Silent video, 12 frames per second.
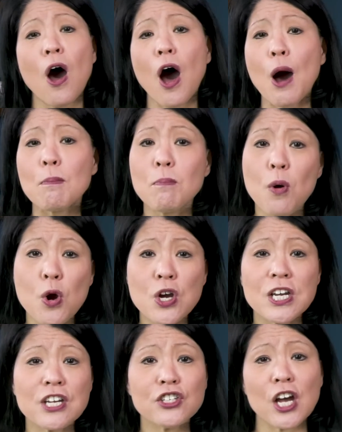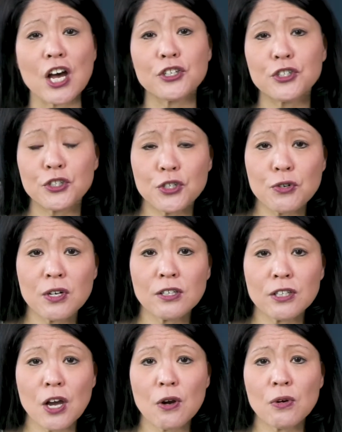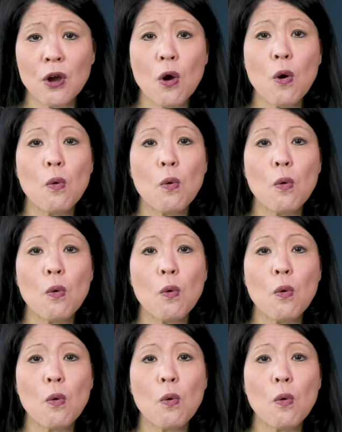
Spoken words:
a mortgage, a student loan.